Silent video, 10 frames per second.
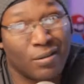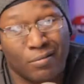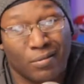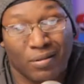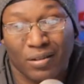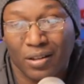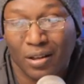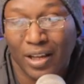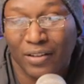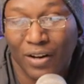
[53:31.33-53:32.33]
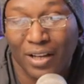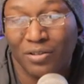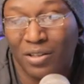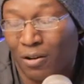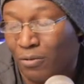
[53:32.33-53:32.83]
I don't collect for. I
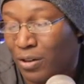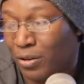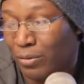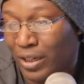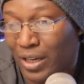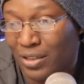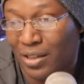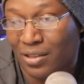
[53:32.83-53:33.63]
used to own a 3DS.